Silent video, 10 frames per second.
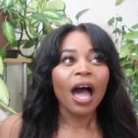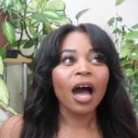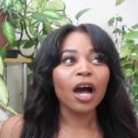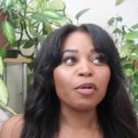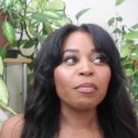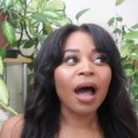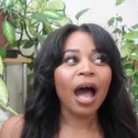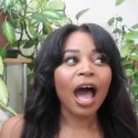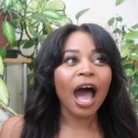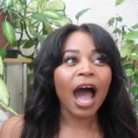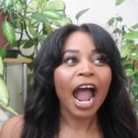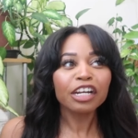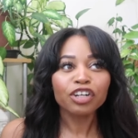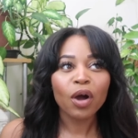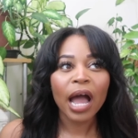I
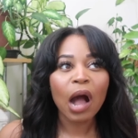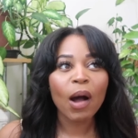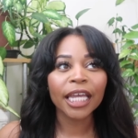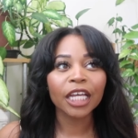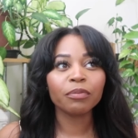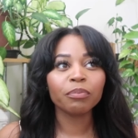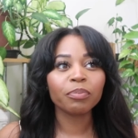don't know how I can